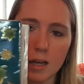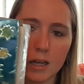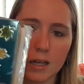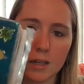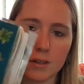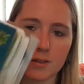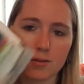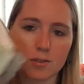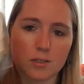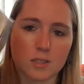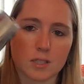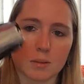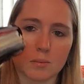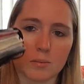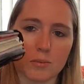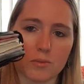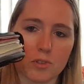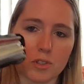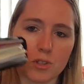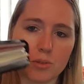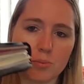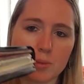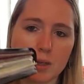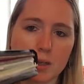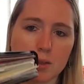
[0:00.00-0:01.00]
if some of
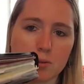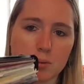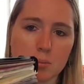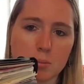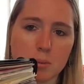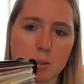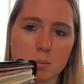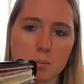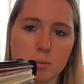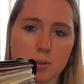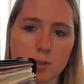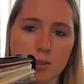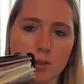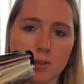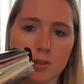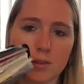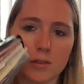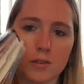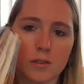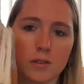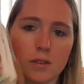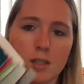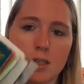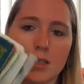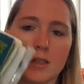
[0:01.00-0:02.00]
you may remember
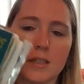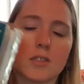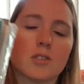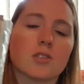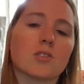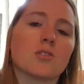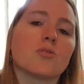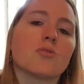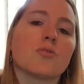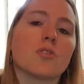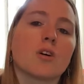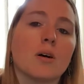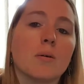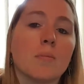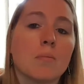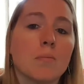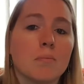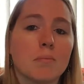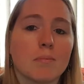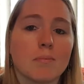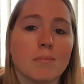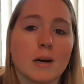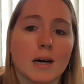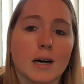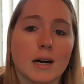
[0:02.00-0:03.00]
this
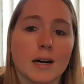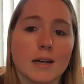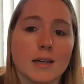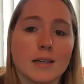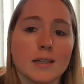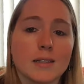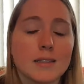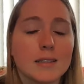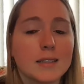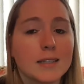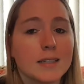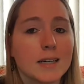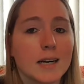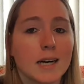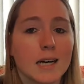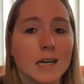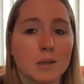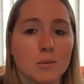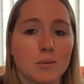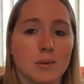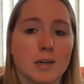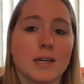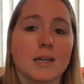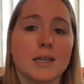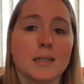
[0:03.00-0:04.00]
from my
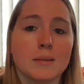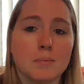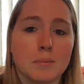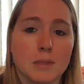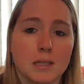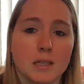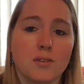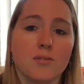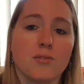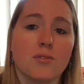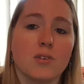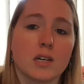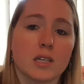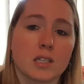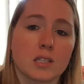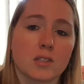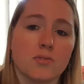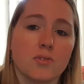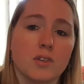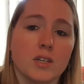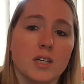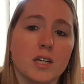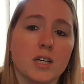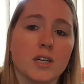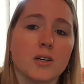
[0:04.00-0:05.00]
DIY mini flex
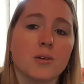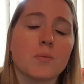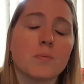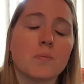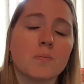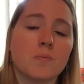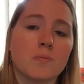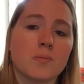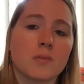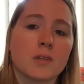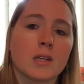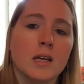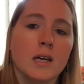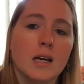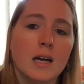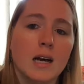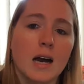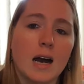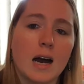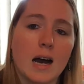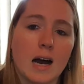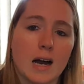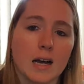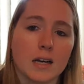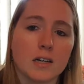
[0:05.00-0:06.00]
video,
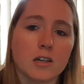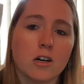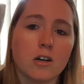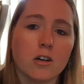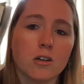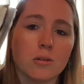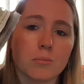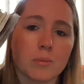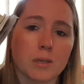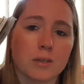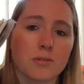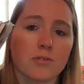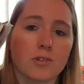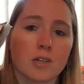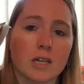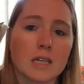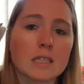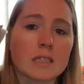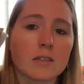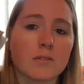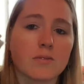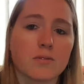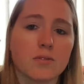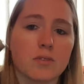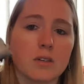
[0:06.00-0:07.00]
I call it my
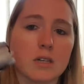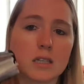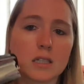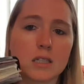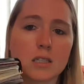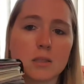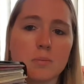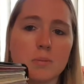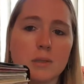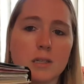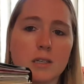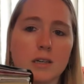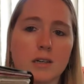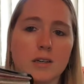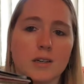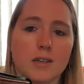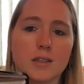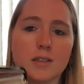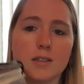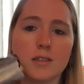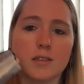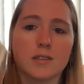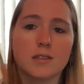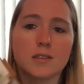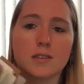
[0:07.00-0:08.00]
franken-flex
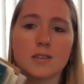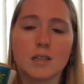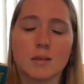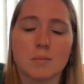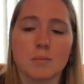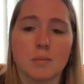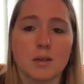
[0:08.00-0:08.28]
because